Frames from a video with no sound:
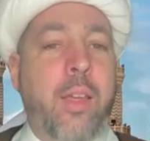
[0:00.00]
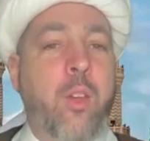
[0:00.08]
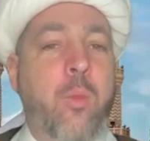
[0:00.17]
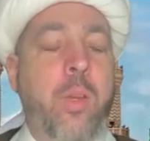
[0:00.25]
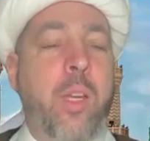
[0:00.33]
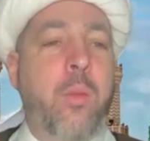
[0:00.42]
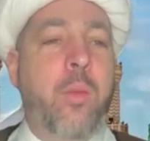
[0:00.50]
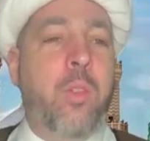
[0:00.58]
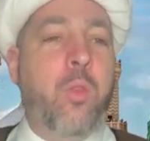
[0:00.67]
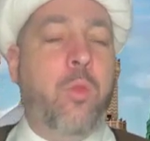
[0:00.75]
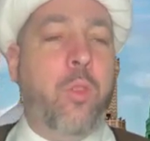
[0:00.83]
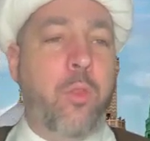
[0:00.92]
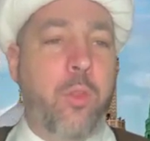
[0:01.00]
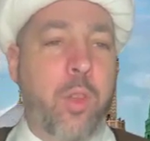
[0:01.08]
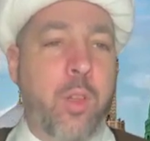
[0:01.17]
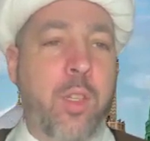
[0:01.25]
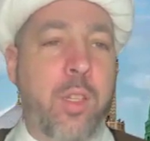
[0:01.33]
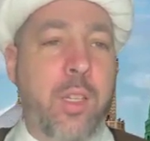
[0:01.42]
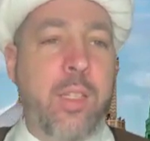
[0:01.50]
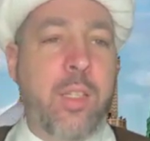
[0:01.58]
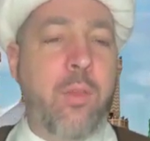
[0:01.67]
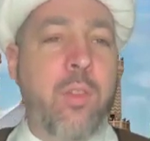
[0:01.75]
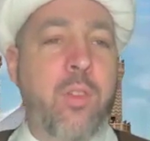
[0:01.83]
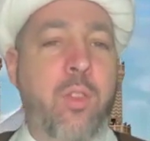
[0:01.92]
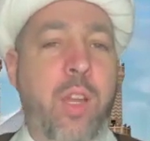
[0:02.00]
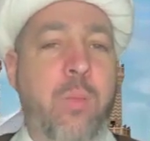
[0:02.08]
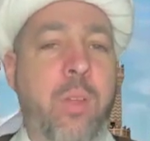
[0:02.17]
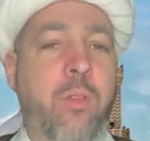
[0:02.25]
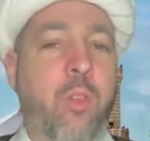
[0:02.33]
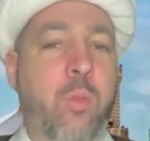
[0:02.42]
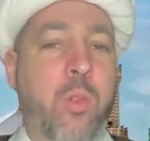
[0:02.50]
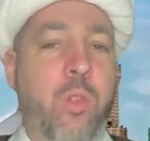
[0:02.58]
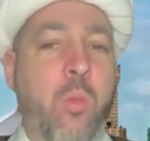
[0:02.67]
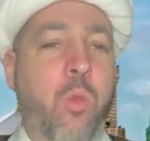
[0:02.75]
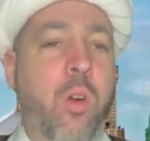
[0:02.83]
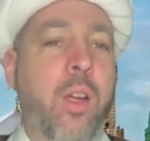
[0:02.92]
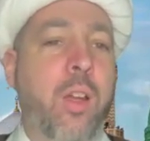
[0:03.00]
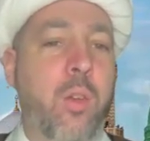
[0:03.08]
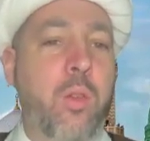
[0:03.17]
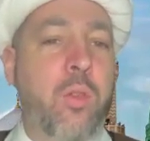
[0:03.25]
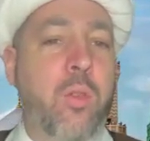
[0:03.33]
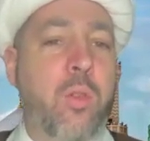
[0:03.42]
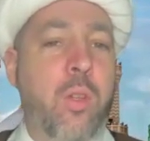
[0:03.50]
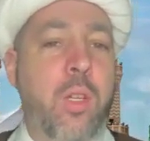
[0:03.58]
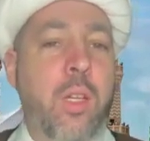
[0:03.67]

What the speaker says: he'll be able to fulfill the needs of his family from somewhere else,